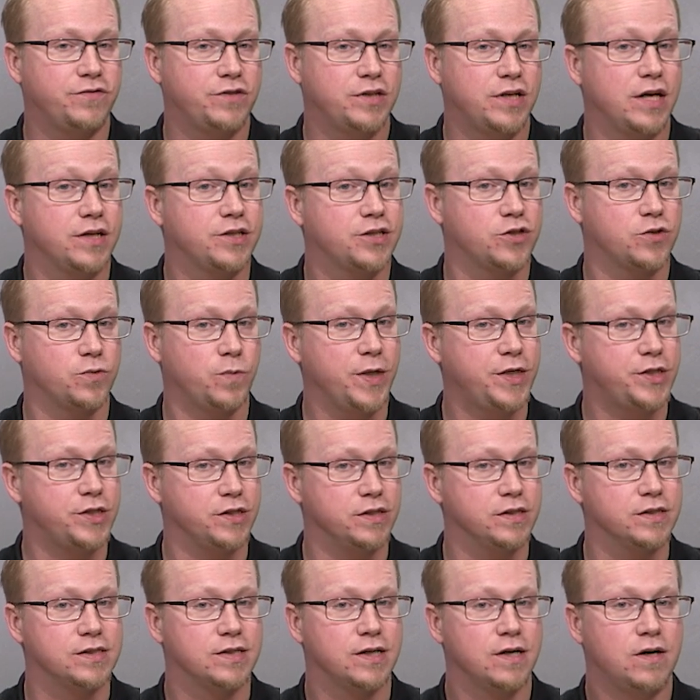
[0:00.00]
touch
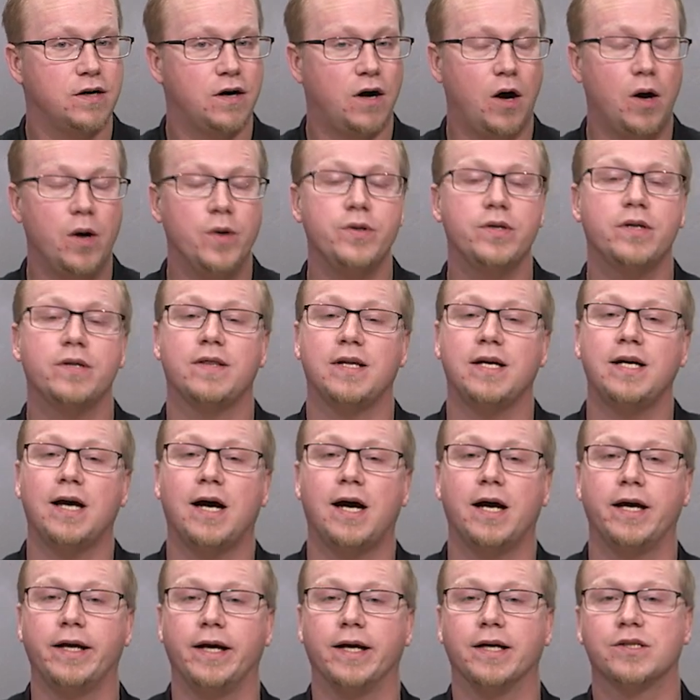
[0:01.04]
switches on the
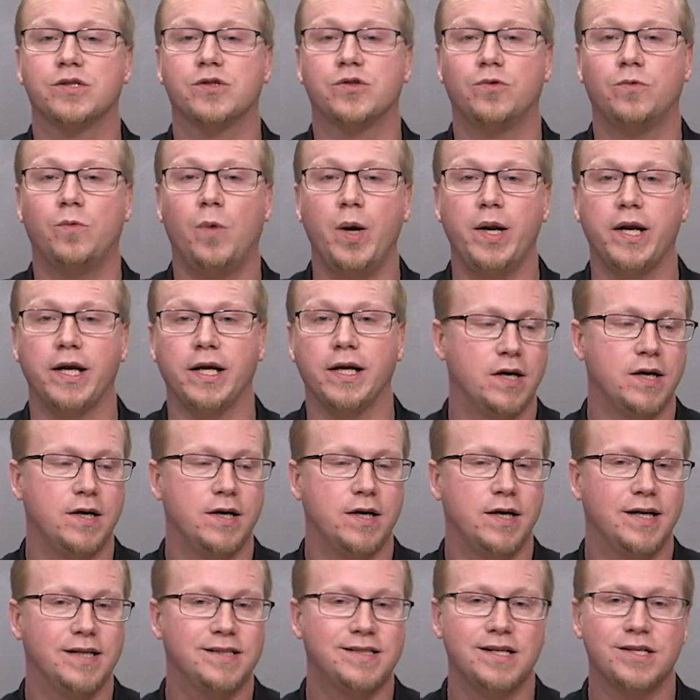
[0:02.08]
iX20.
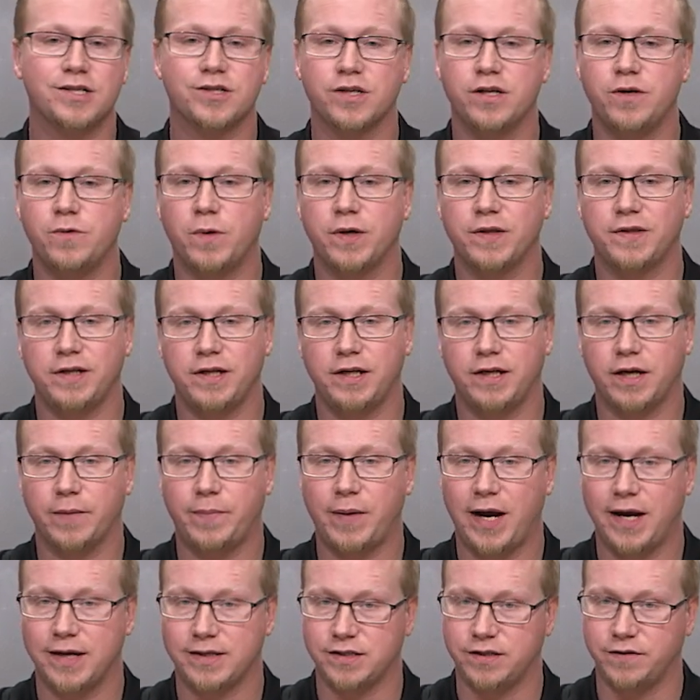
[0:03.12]
Essentially, what the
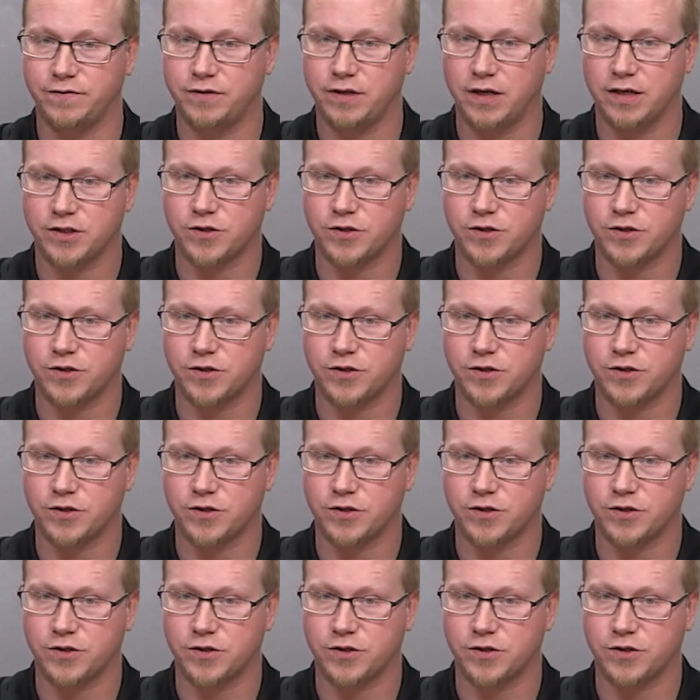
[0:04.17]
capacitive touch